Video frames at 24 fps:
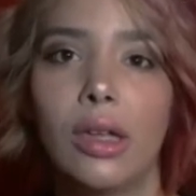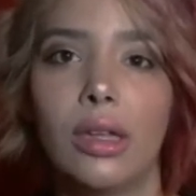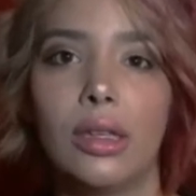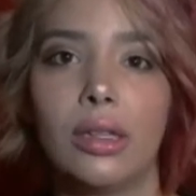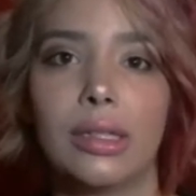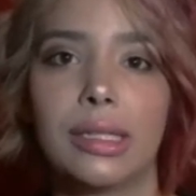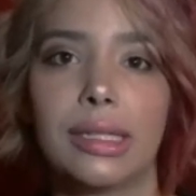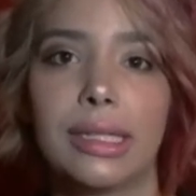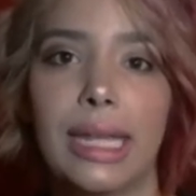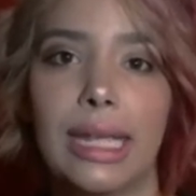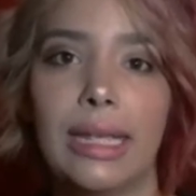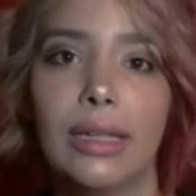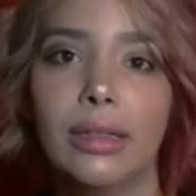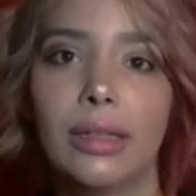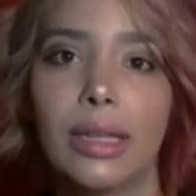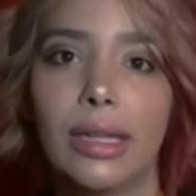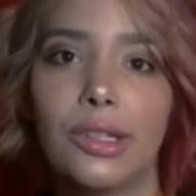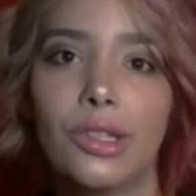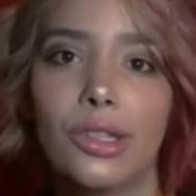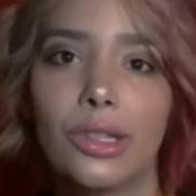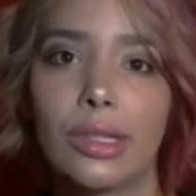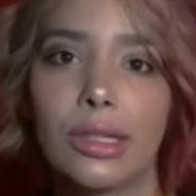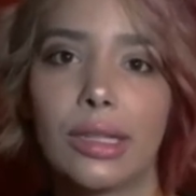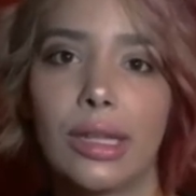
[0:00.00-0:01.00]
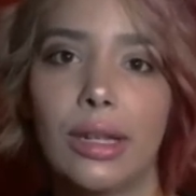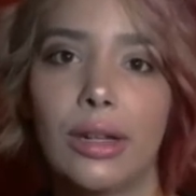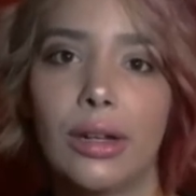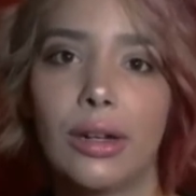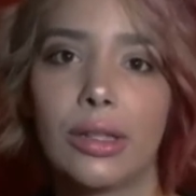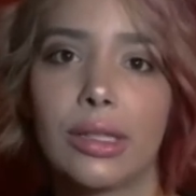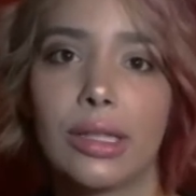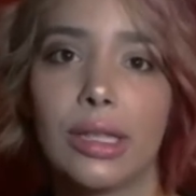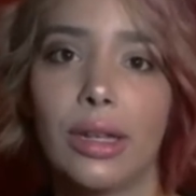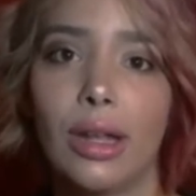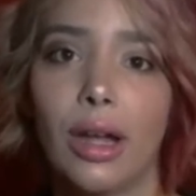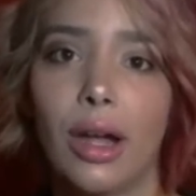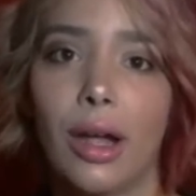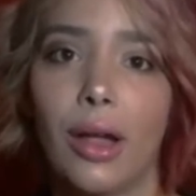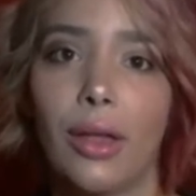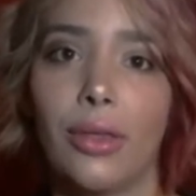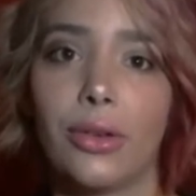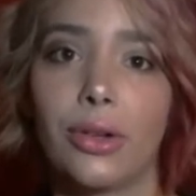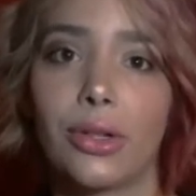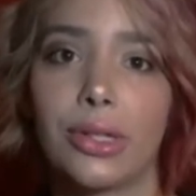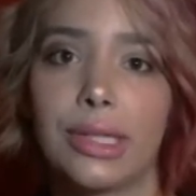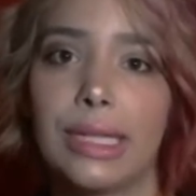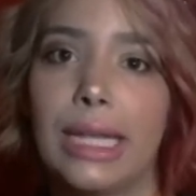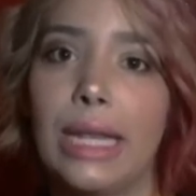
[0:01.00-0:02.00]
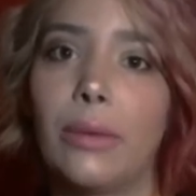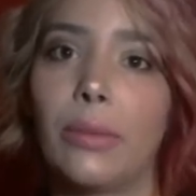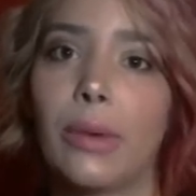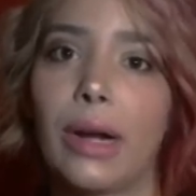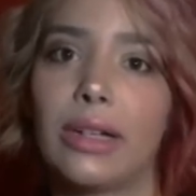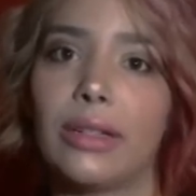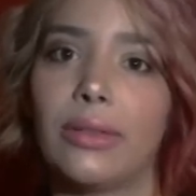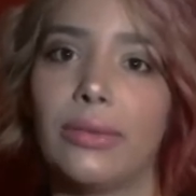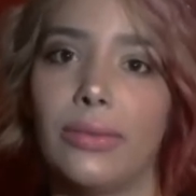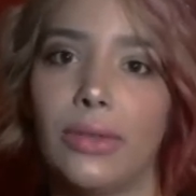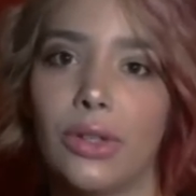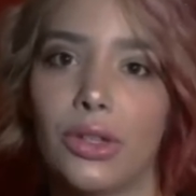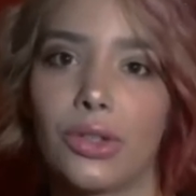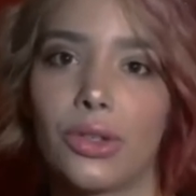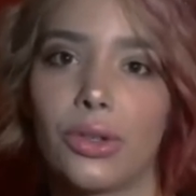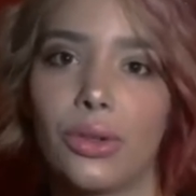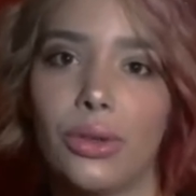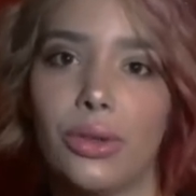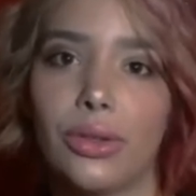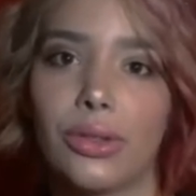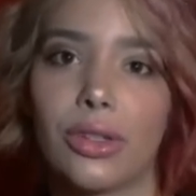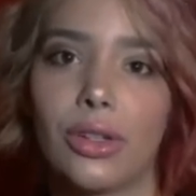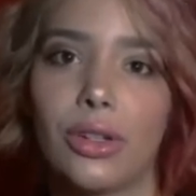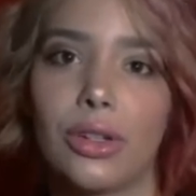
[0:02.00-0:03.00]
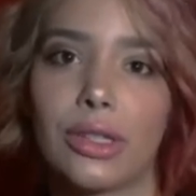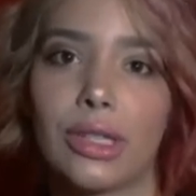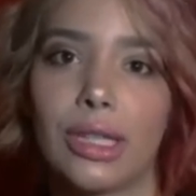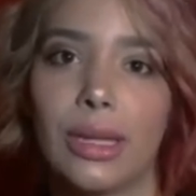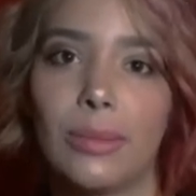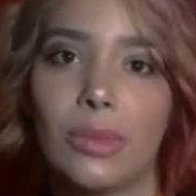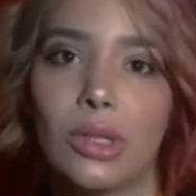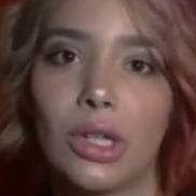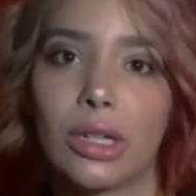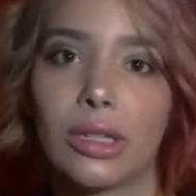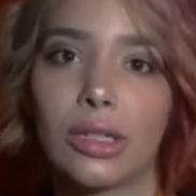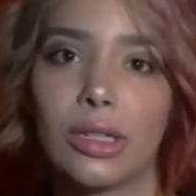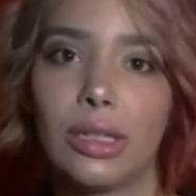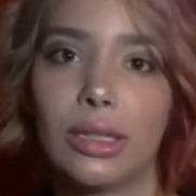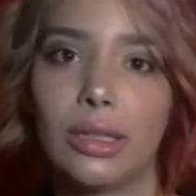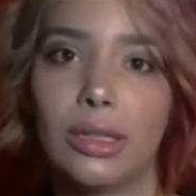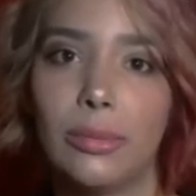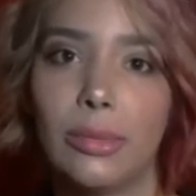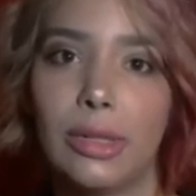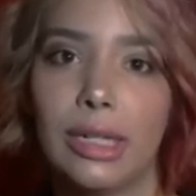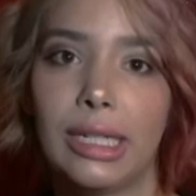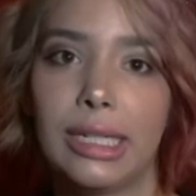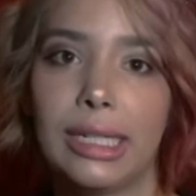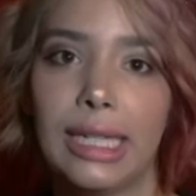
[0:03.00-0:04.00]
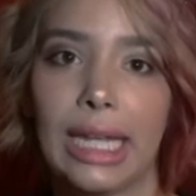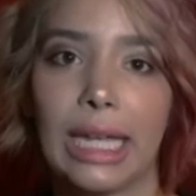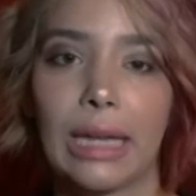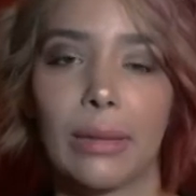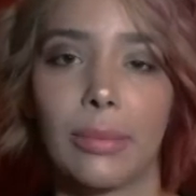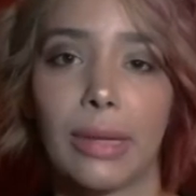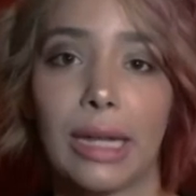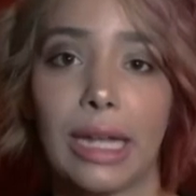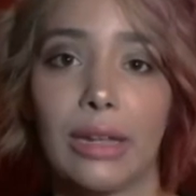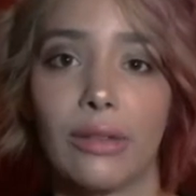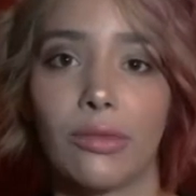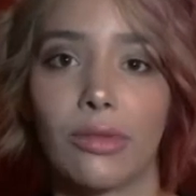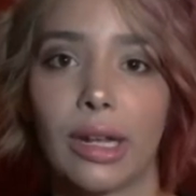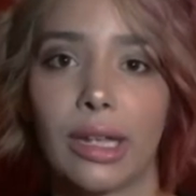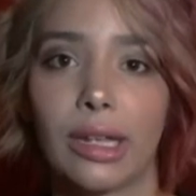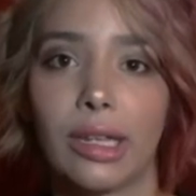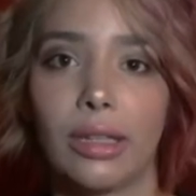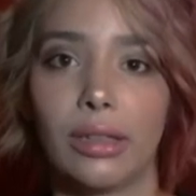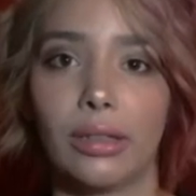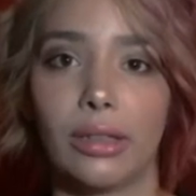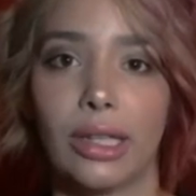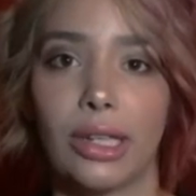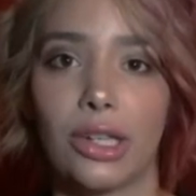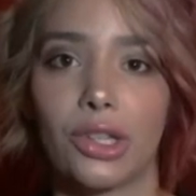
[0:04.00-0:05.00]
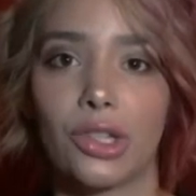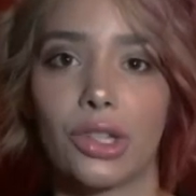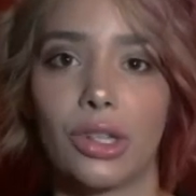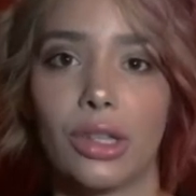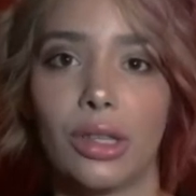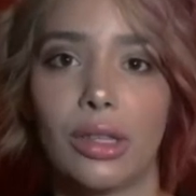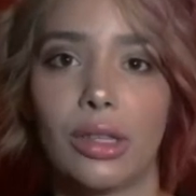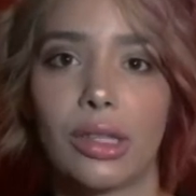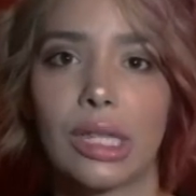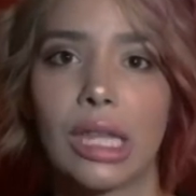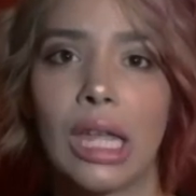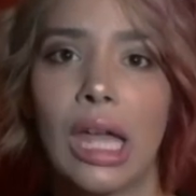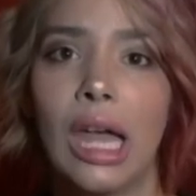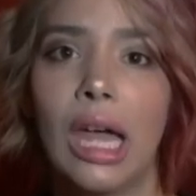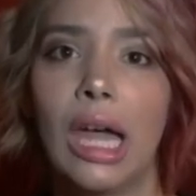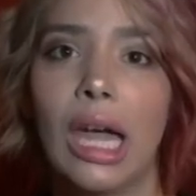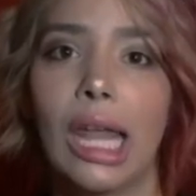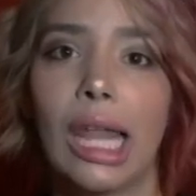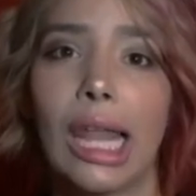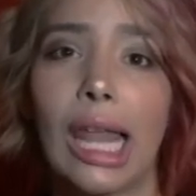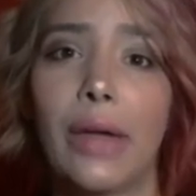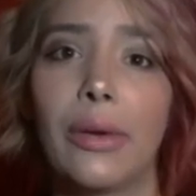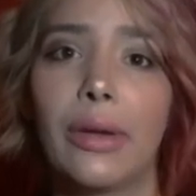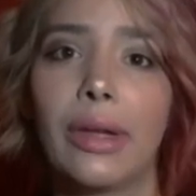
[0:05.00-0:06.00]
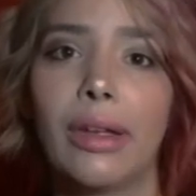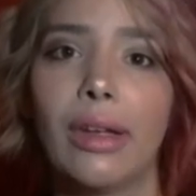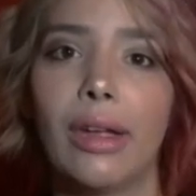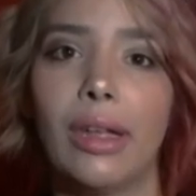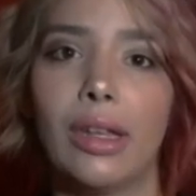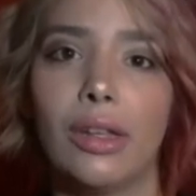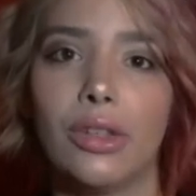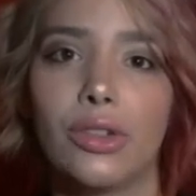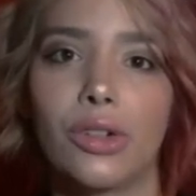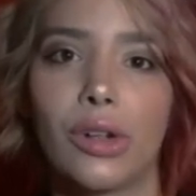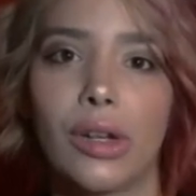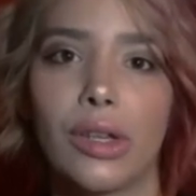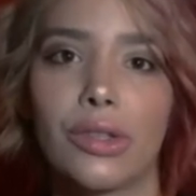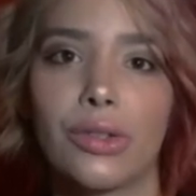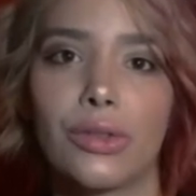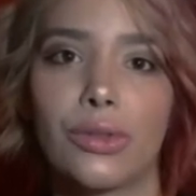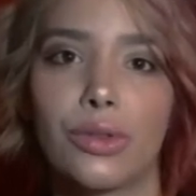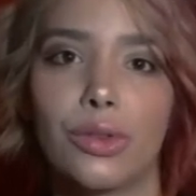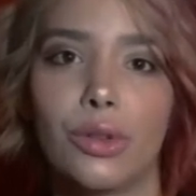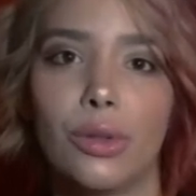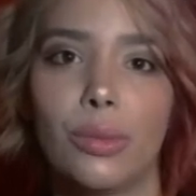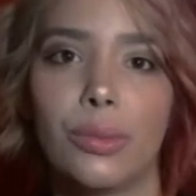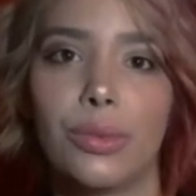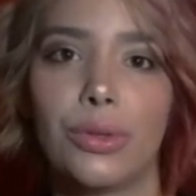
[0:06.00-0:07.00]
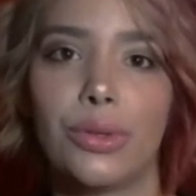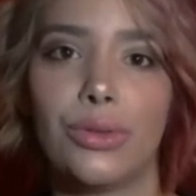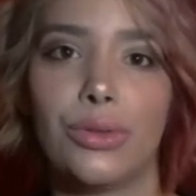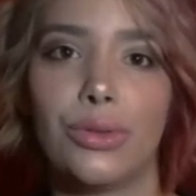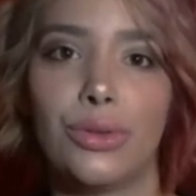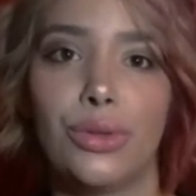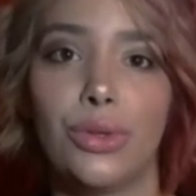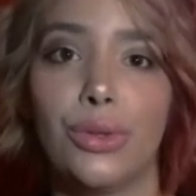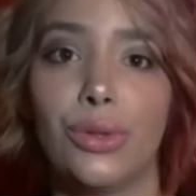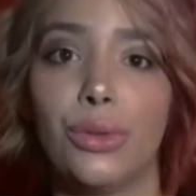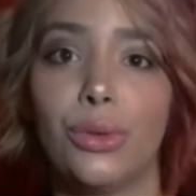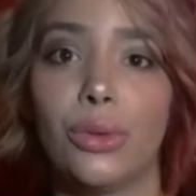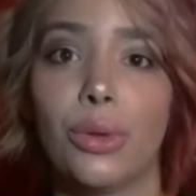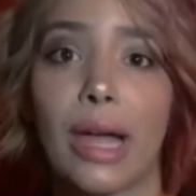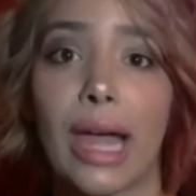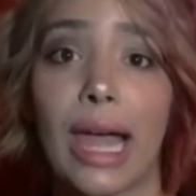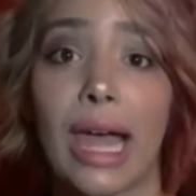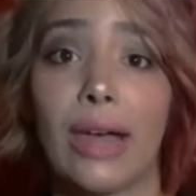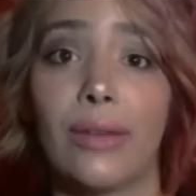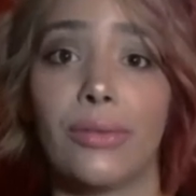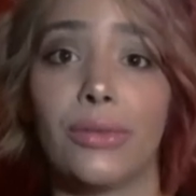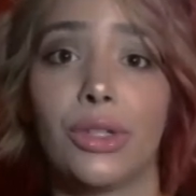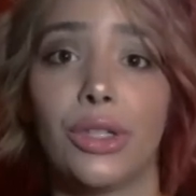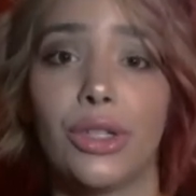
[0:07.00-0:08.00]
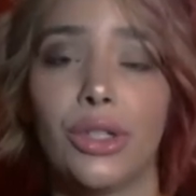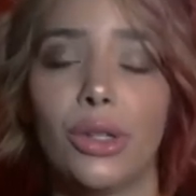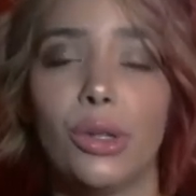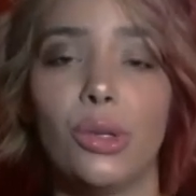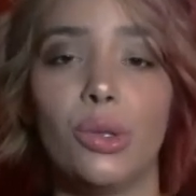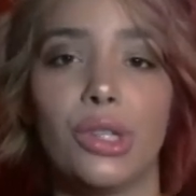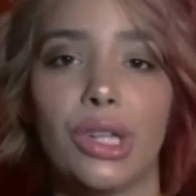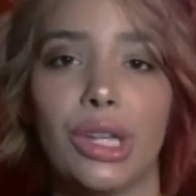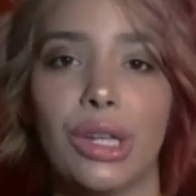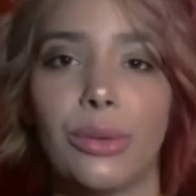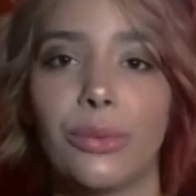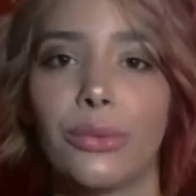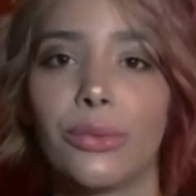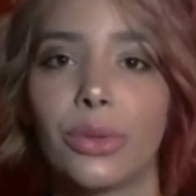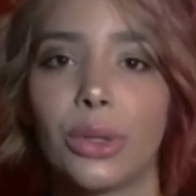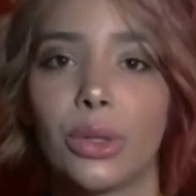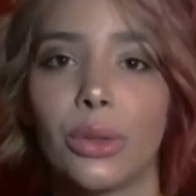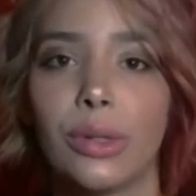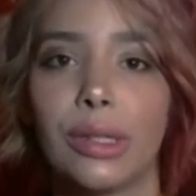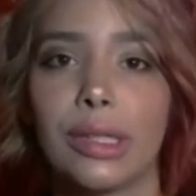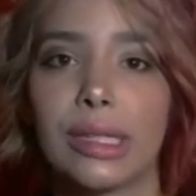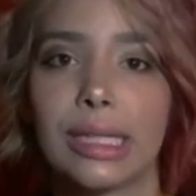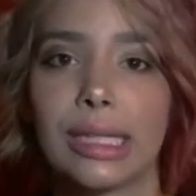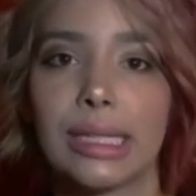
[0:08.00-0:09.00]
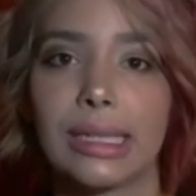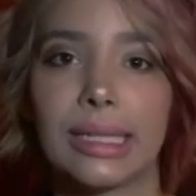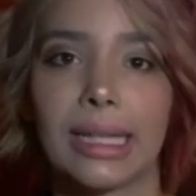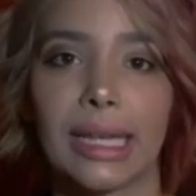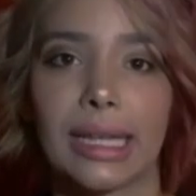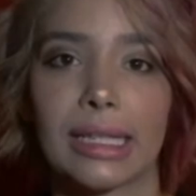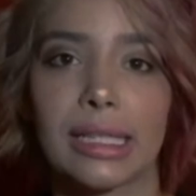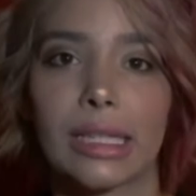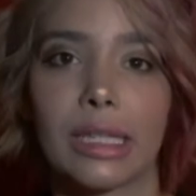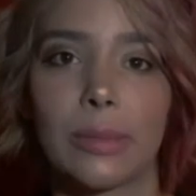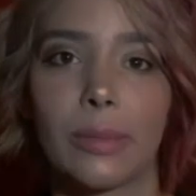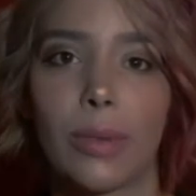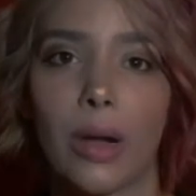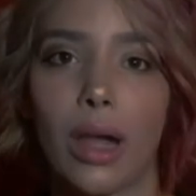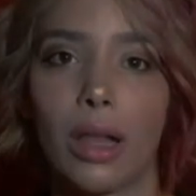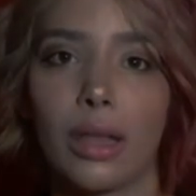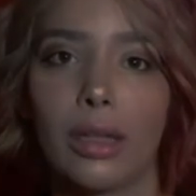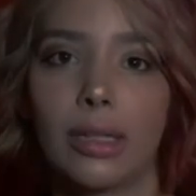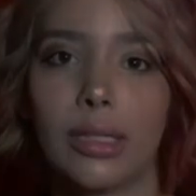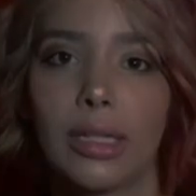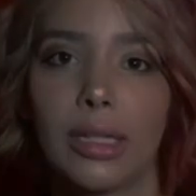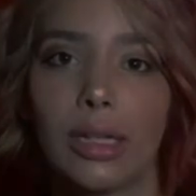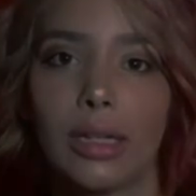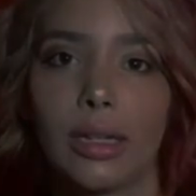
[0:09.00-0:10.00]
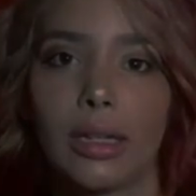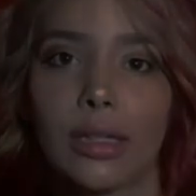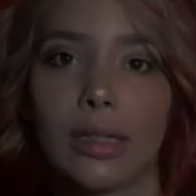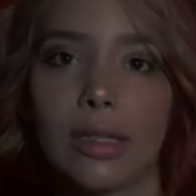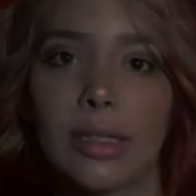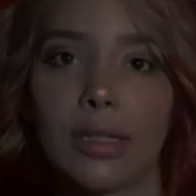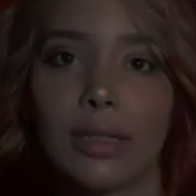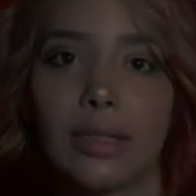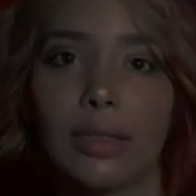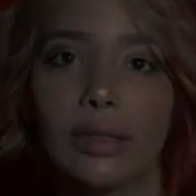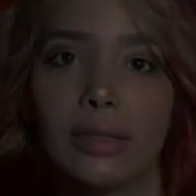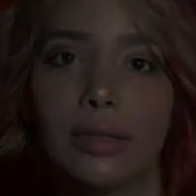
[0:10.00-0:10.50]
State legislators and other statewide officials are subject to limited campaign regulations, allowing interest groups to have huge influence in Texas politics.